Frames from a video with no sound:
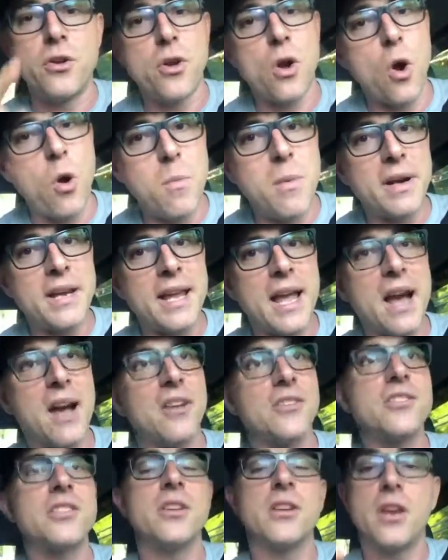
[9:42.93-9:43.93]
Nobody
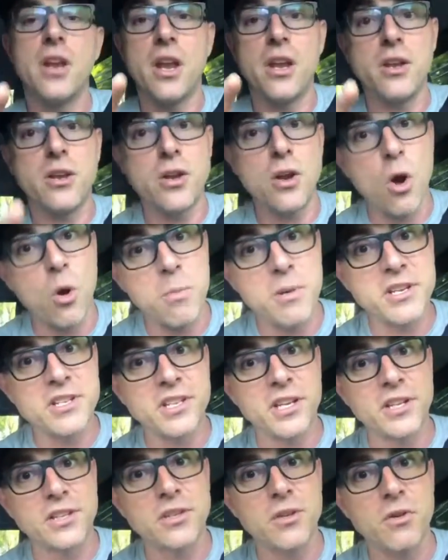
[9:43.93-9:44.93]
else.
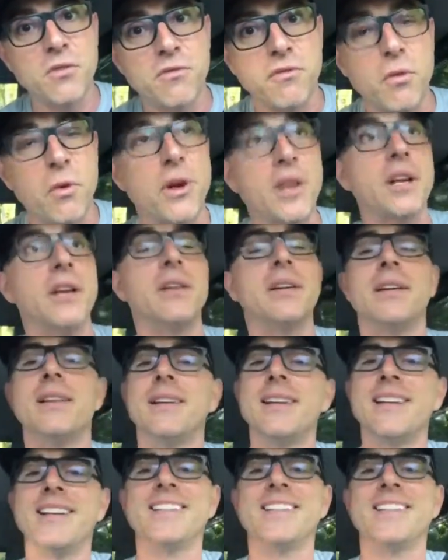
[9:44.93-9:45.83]
Nobody's going to do it for you.